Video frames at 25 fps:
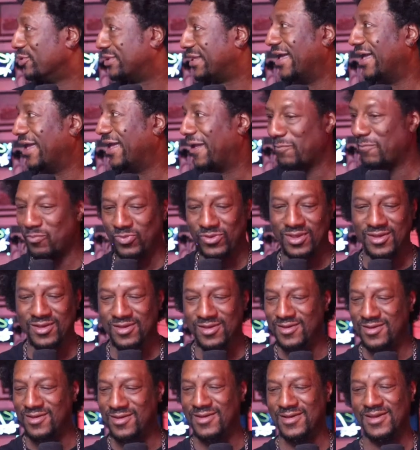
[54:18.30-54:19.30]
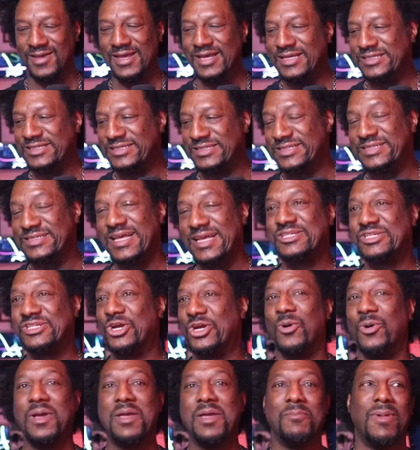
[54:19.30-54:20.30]
thing. She said she
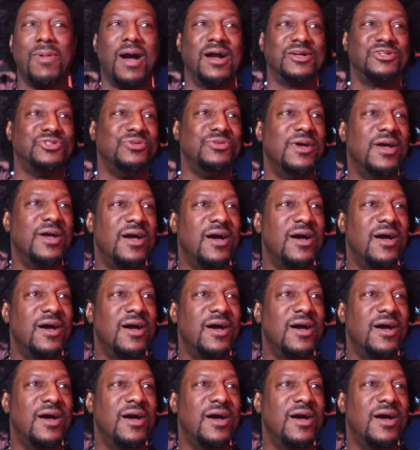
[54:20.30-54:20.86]
gonna inbox you.